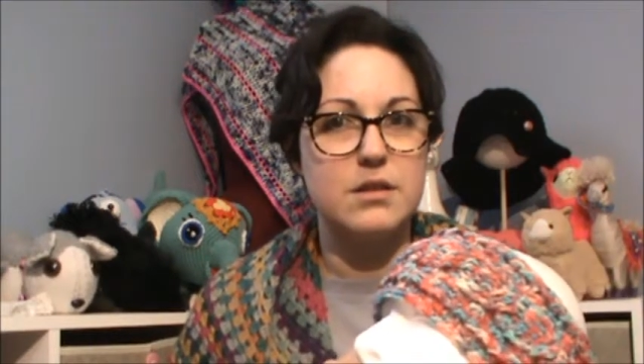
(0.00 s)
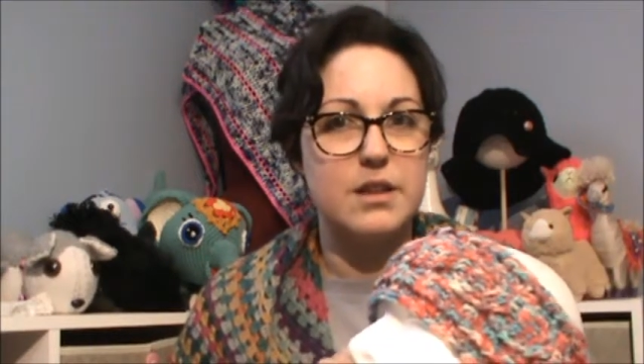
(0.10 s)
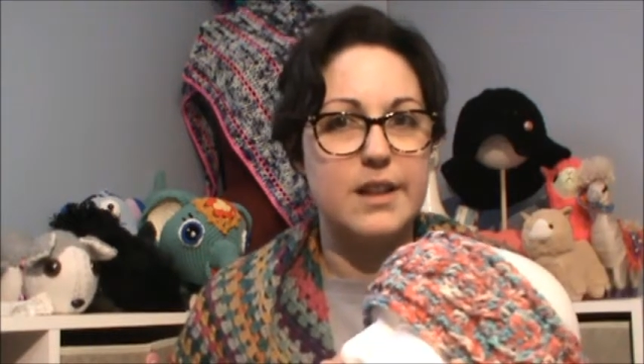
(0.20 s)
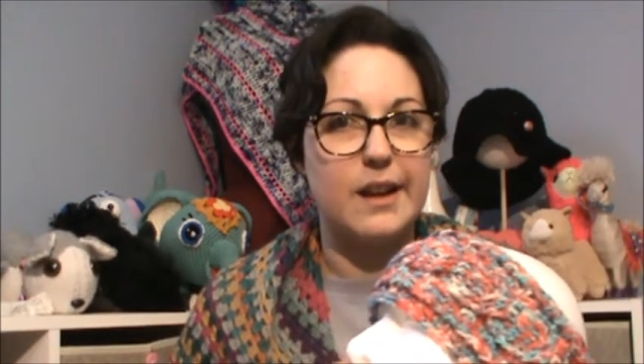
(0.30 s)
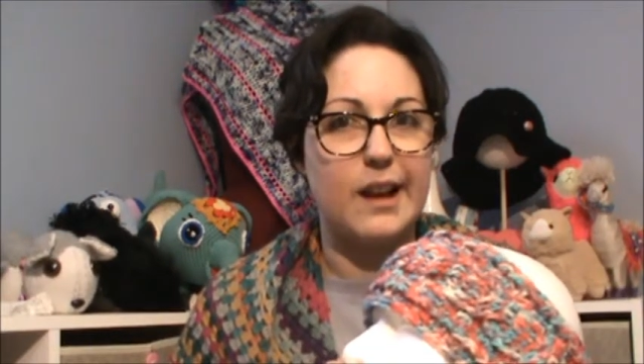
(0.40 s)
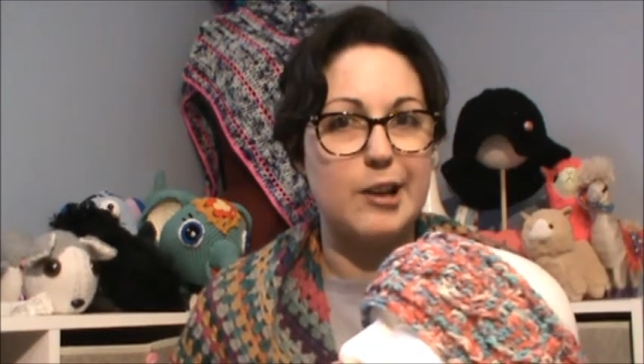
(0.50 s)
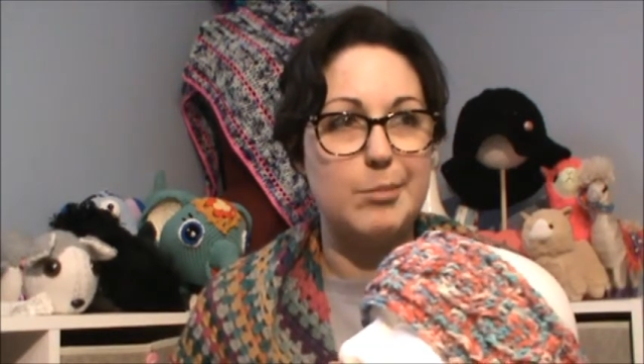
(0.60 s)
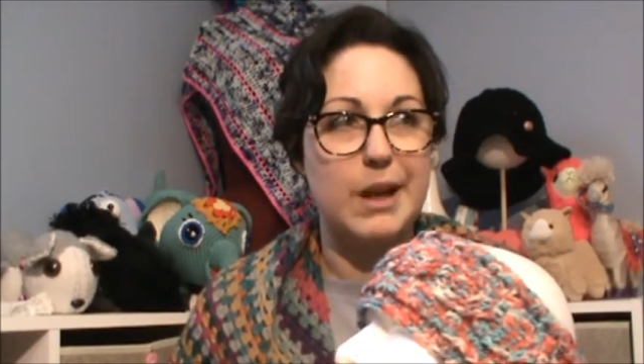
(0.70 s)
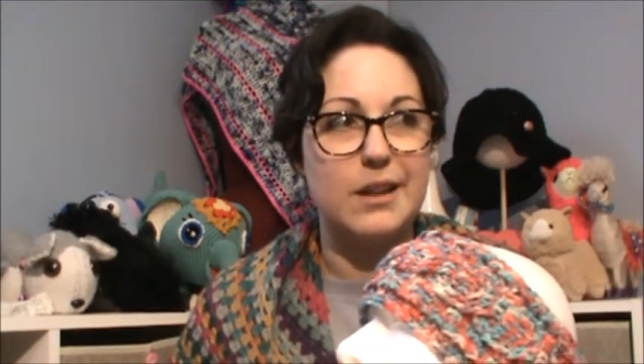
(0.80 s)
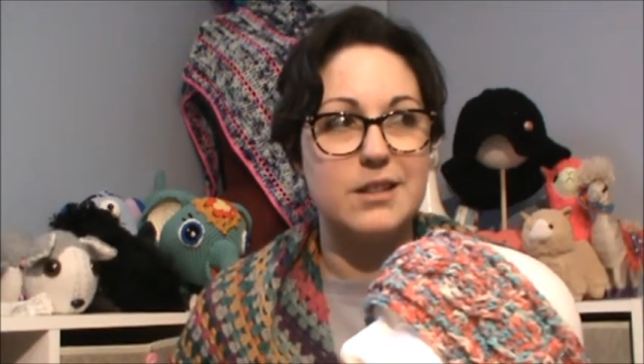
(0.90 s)
in a
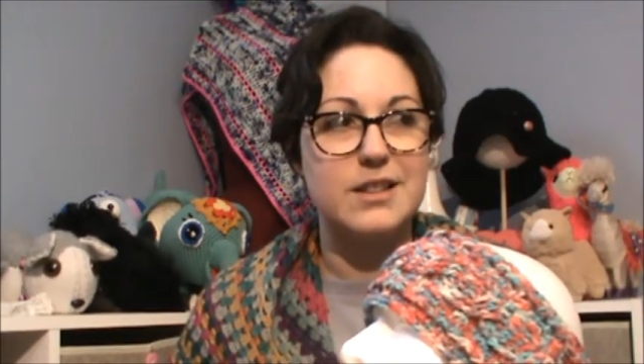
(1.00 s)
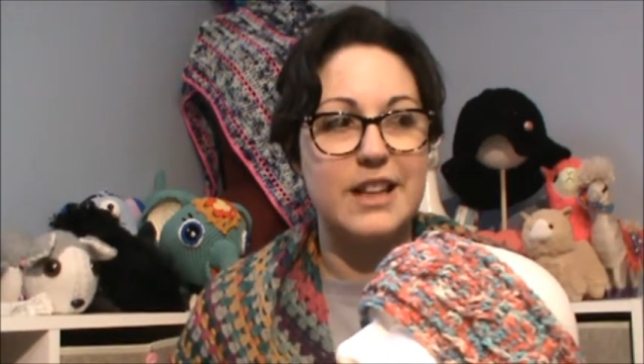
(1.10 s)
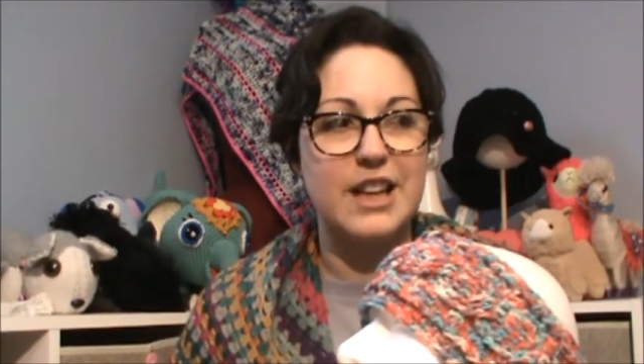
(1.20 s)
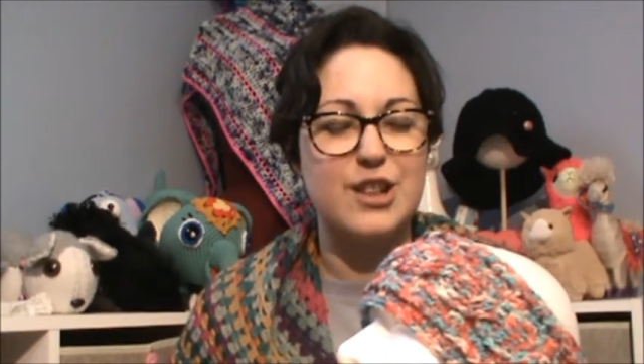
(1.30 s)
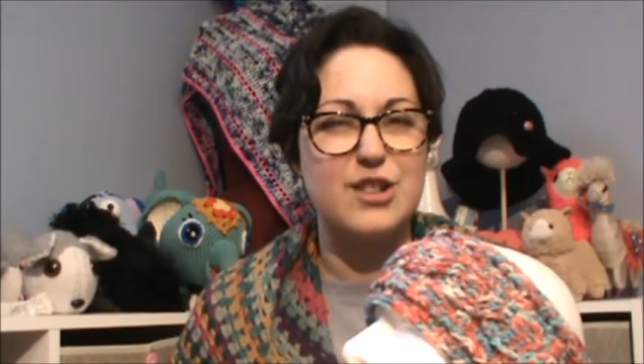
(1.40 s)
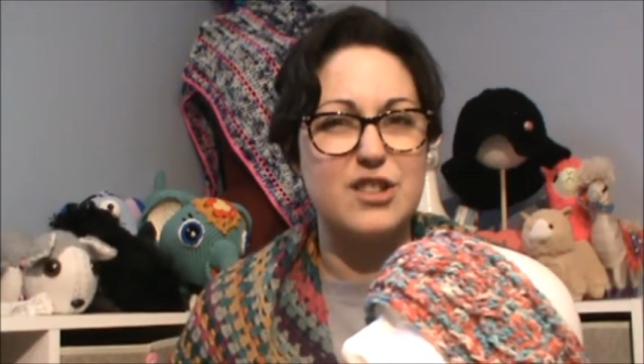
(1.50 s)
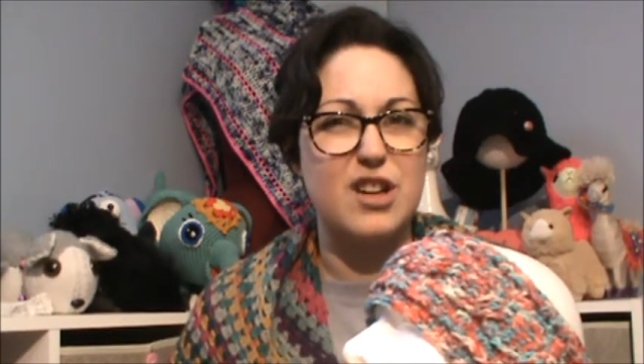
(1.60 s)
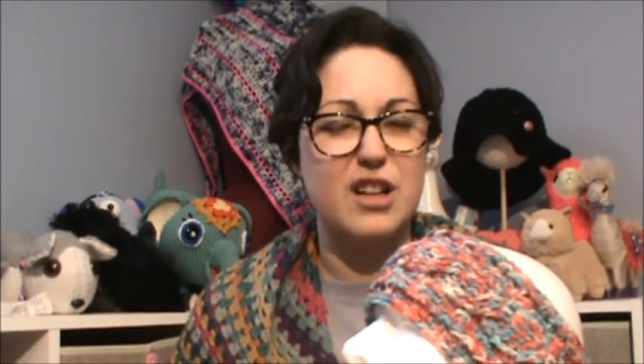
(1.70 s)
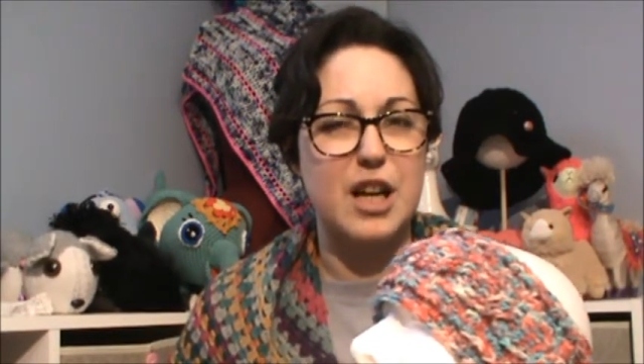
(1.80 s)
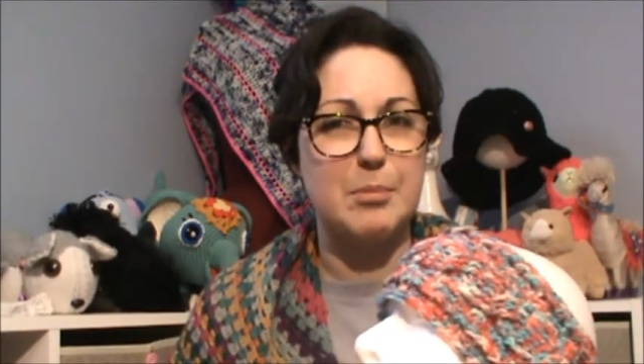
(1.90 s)
headband, and I can
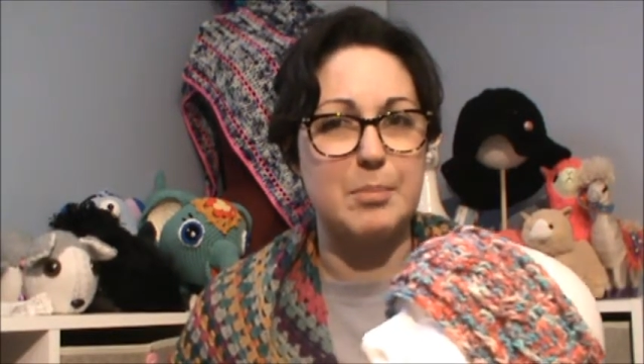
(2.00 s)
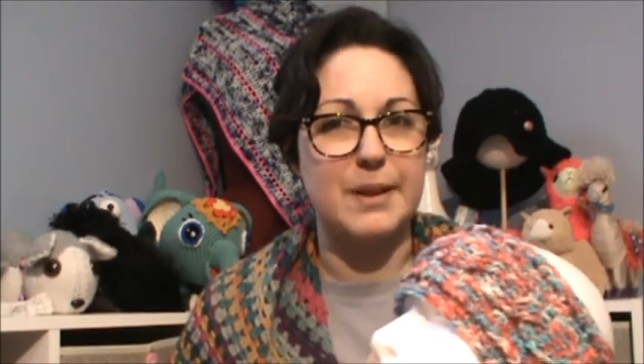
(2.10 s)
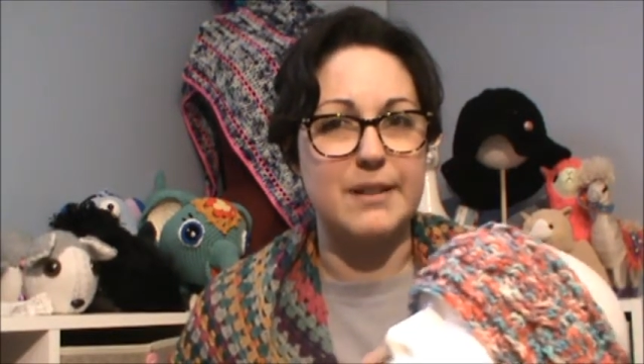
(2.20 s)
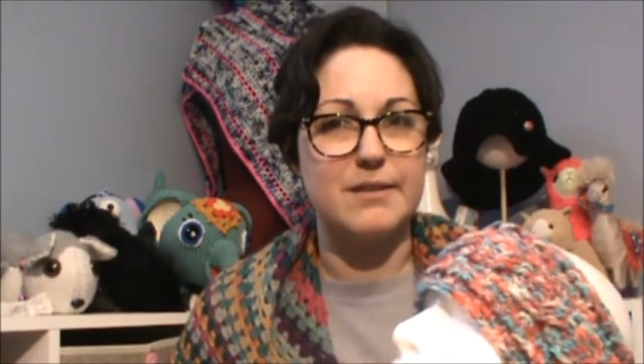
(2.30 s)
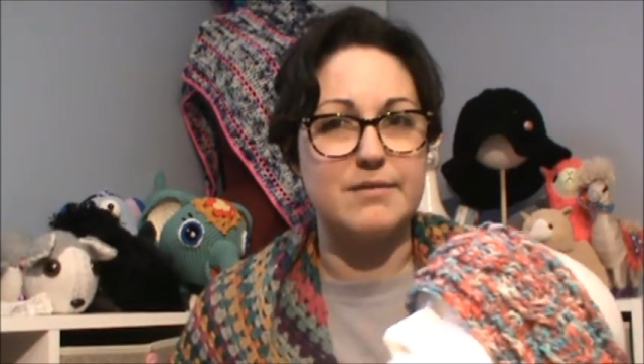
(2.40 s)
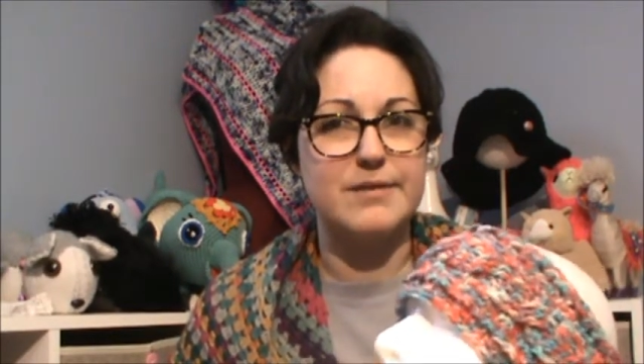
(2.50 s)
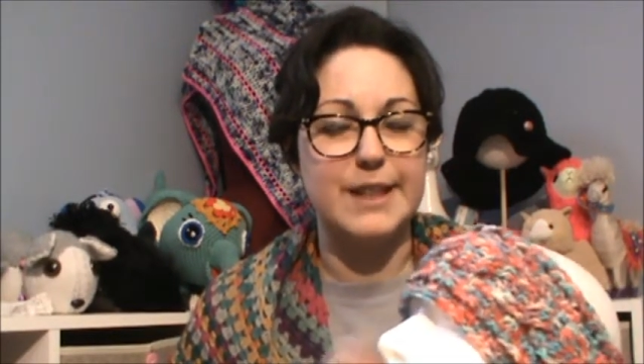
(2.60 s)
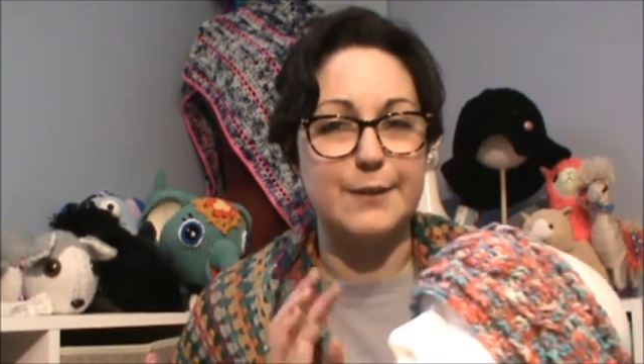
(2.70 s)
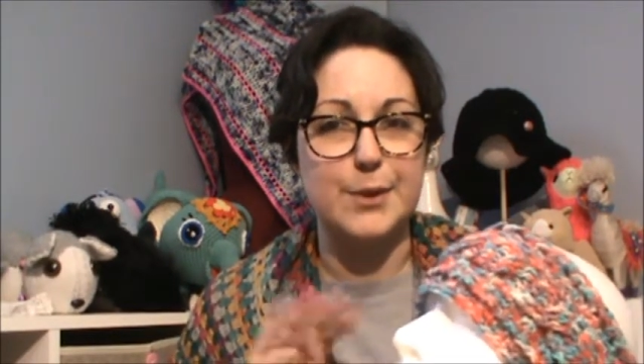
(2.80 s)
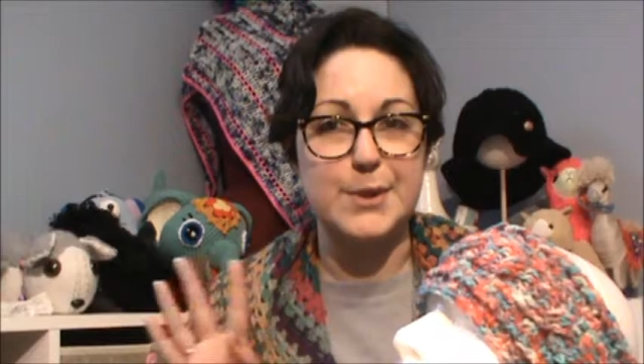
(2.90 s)
stock up and
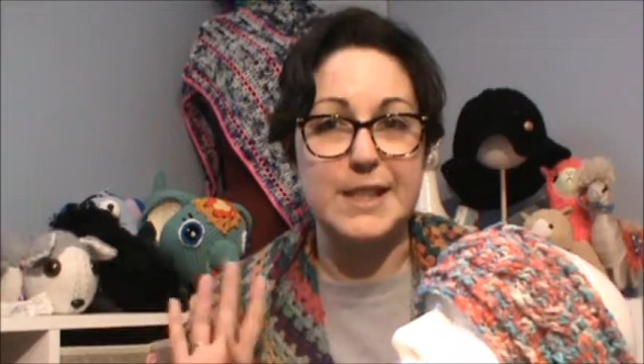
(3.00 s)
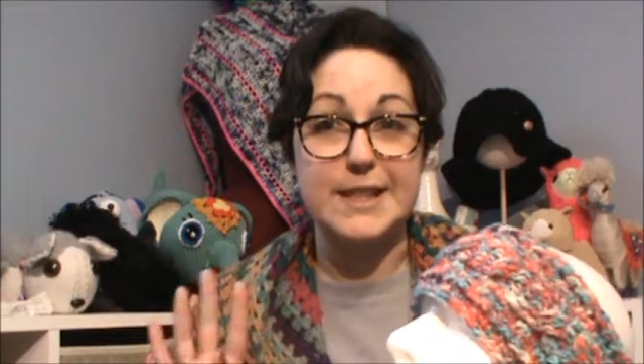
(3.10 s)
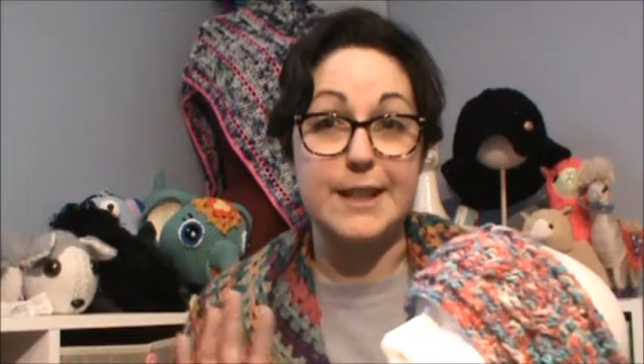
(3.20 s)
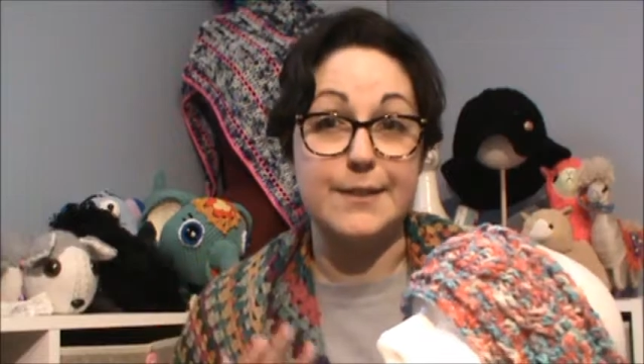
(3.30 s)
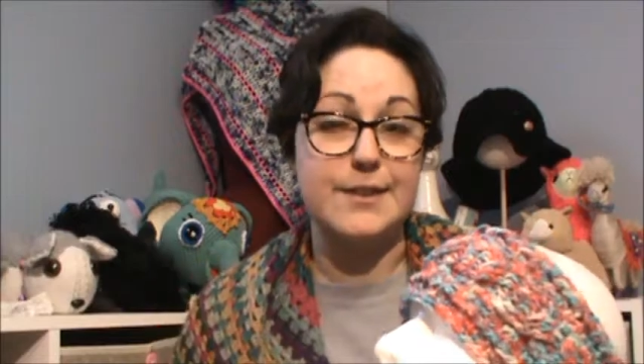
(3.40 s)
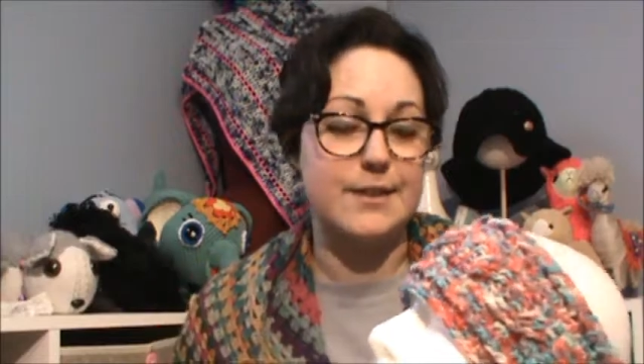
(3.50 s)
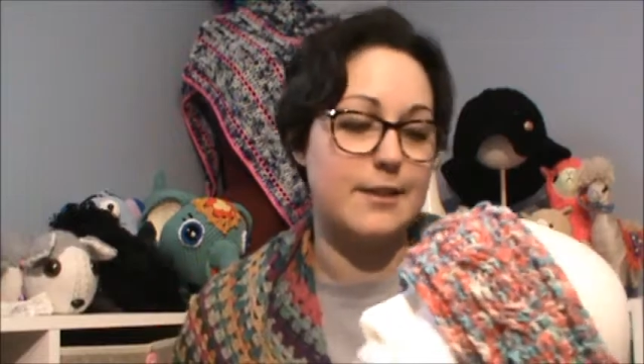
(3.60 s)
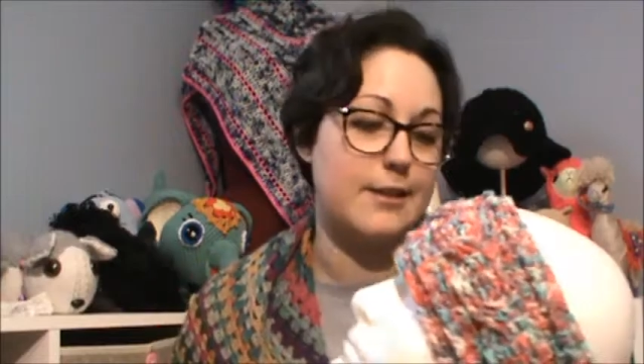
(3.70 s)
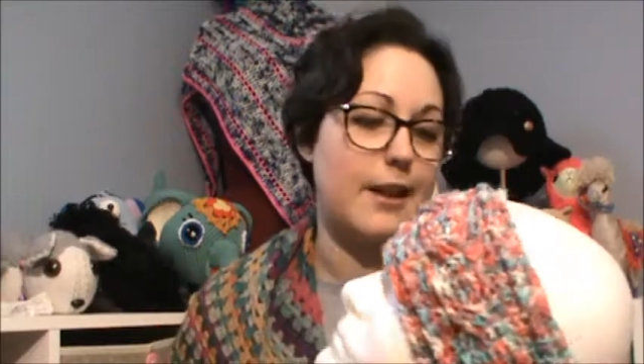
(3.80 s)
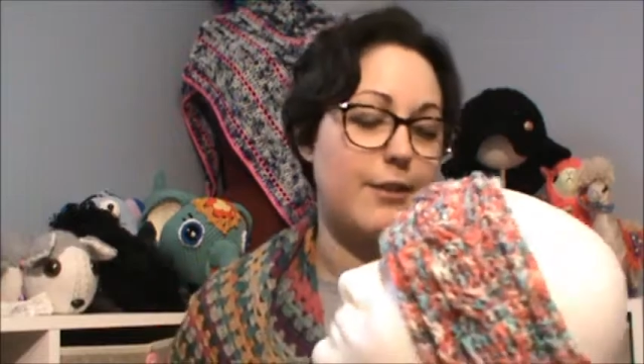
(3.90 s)
give those as gifts and
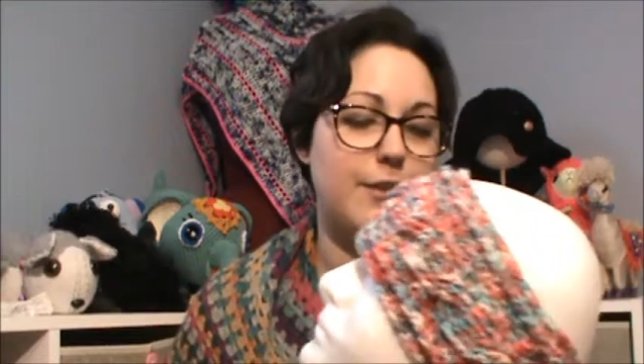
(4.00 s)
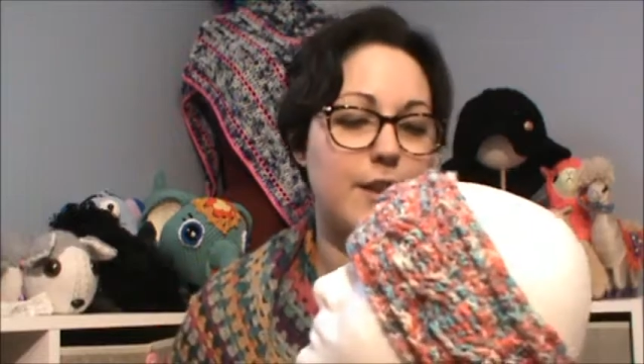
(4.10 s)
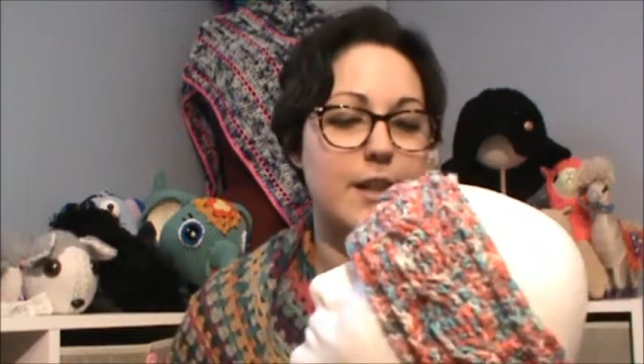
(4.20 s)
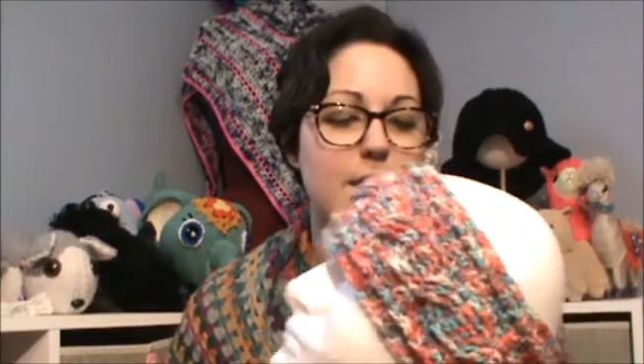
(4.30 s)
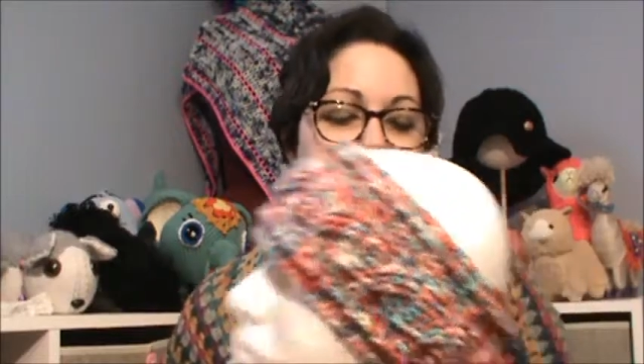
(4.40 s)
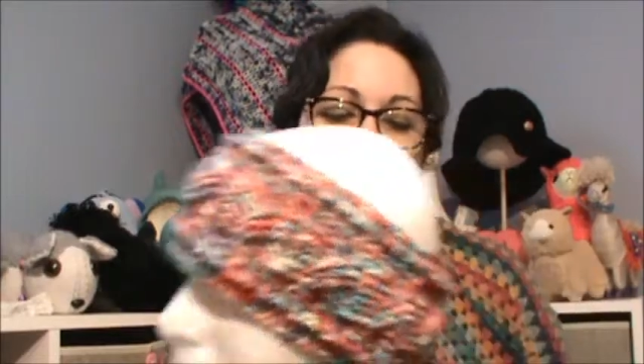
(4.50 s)
stuff.